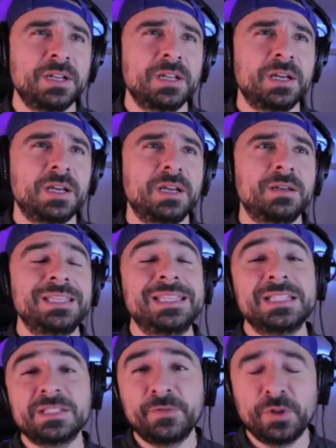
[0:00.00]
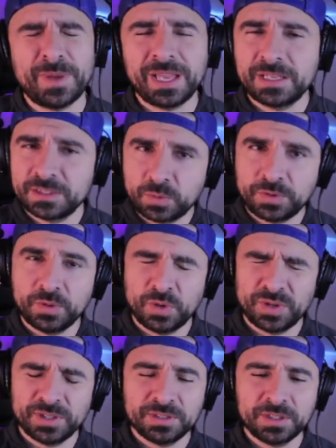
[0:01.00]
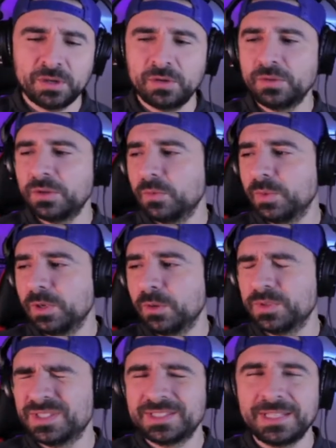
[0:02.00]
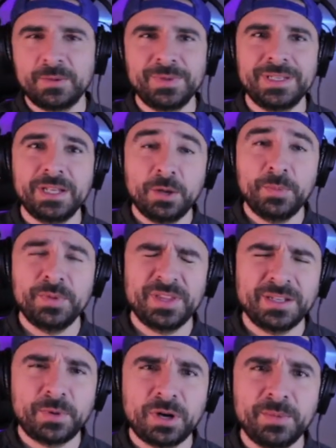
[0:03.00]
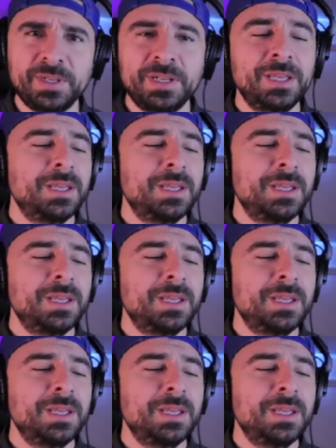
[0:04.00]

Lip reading: He is a fullback, it's worth noting. So, you know, we always say we need help in that department.